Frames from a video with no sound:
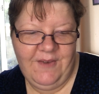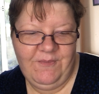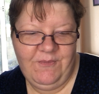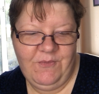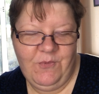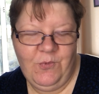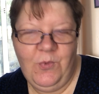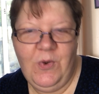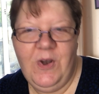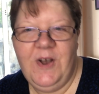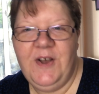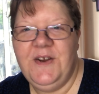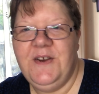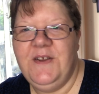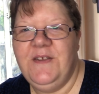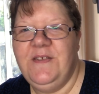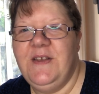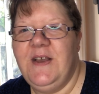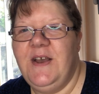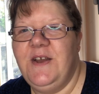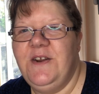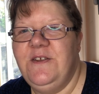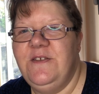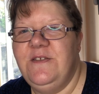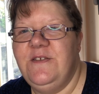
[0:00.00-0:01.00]
What I
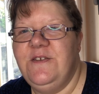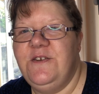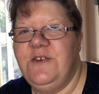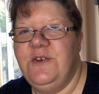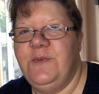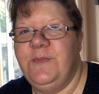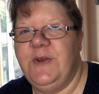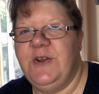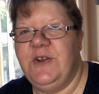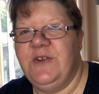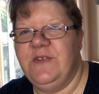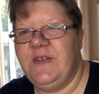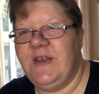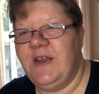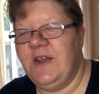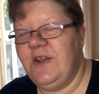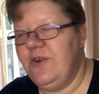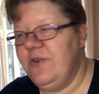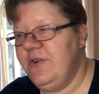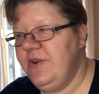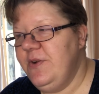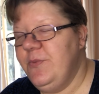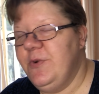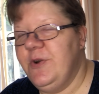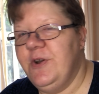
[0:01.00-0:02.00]
decided to do, because I
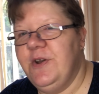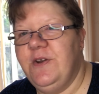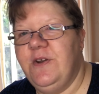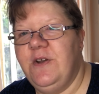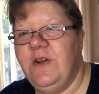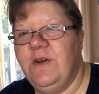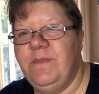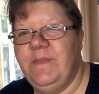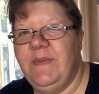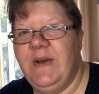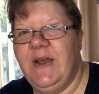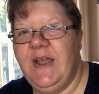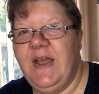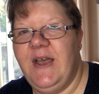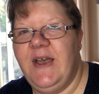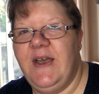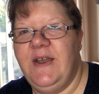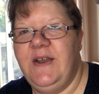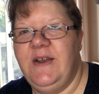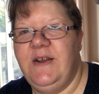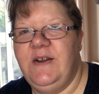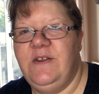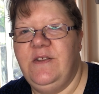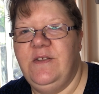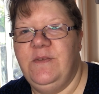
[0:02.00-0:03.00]
only work on my
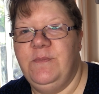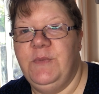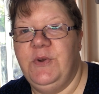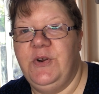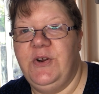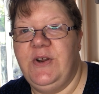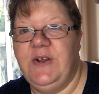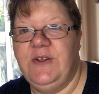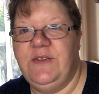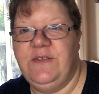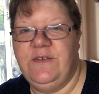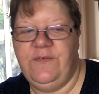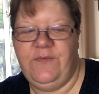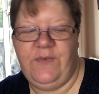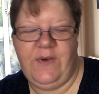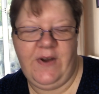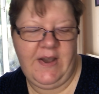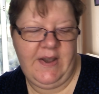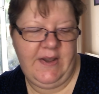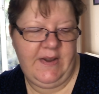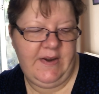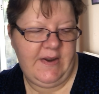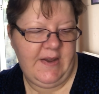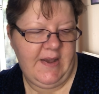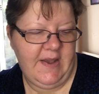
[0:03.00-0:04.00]
HAEDs Monday to
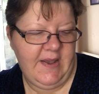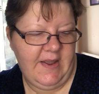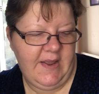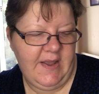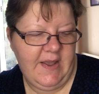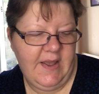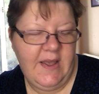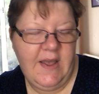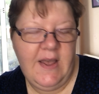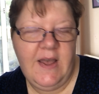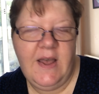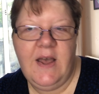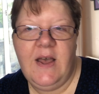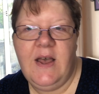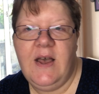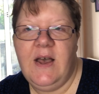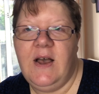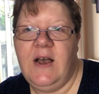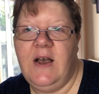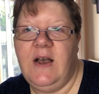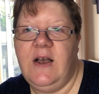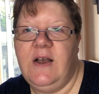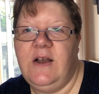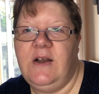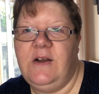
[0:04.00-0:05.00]
Friday,
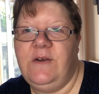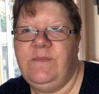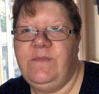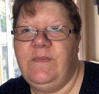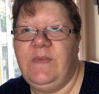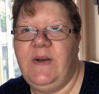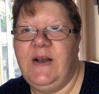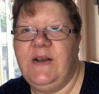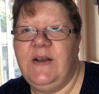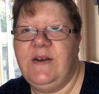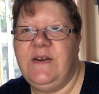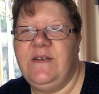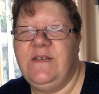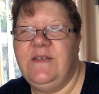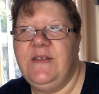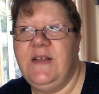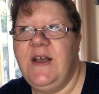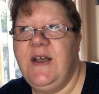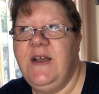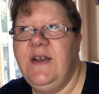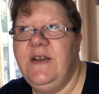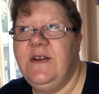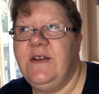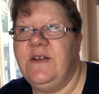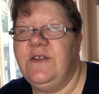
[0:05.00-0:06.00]
I
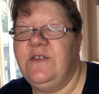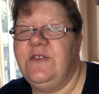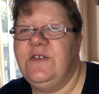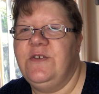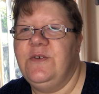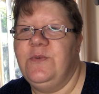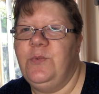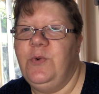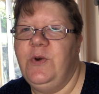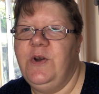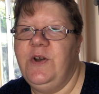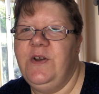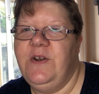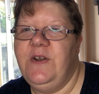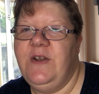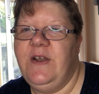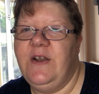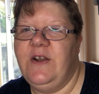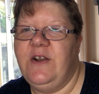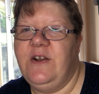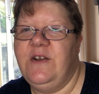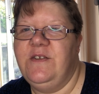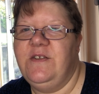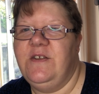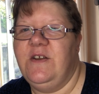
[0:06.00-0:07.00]
decided to work,
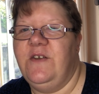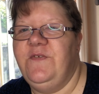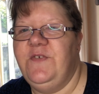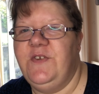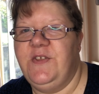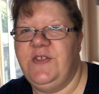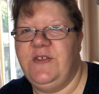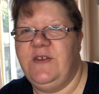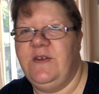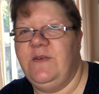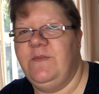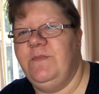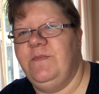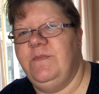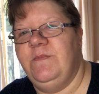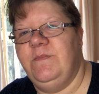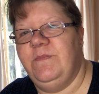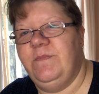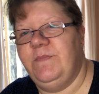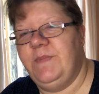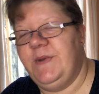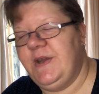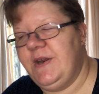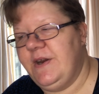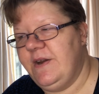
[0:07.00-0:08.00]
because obviously
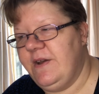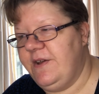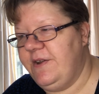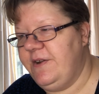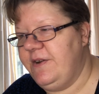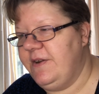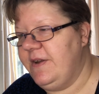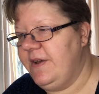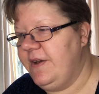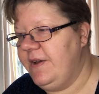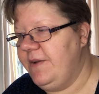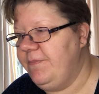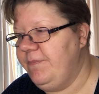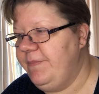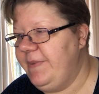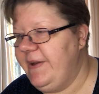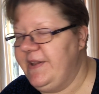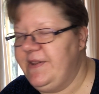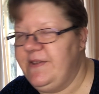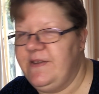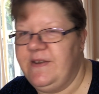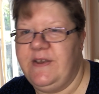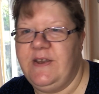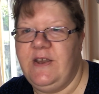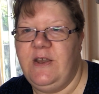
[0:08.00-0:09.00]
being on
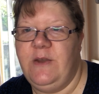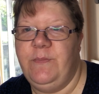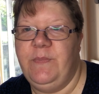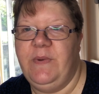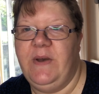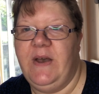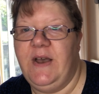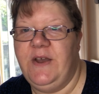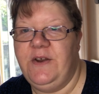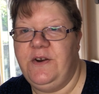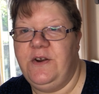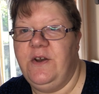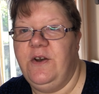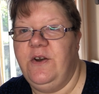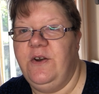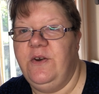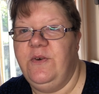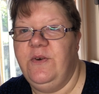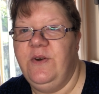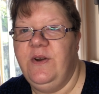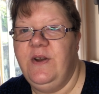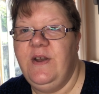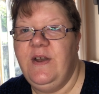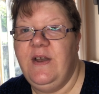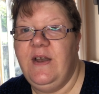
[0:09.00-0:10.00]
Pattern Keeper, I
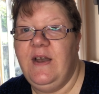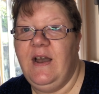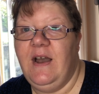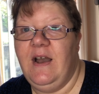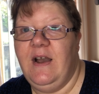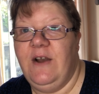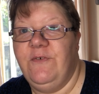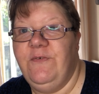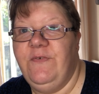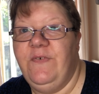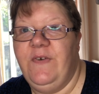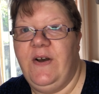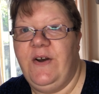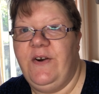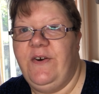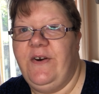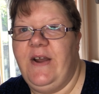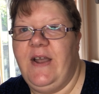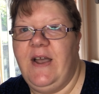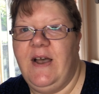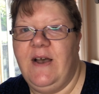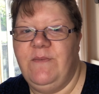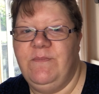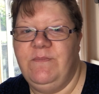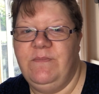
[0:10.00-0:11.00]
know how far I
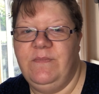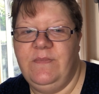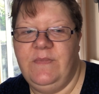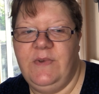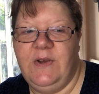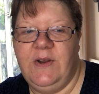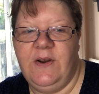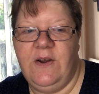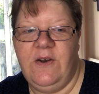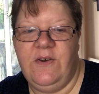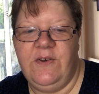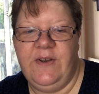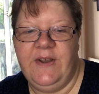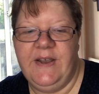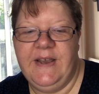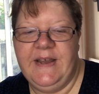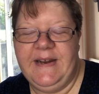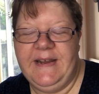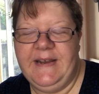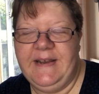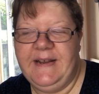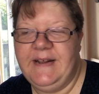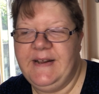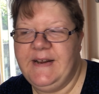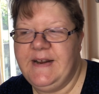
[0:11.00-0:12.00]
am along in
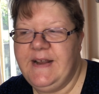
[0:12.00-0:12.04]
it,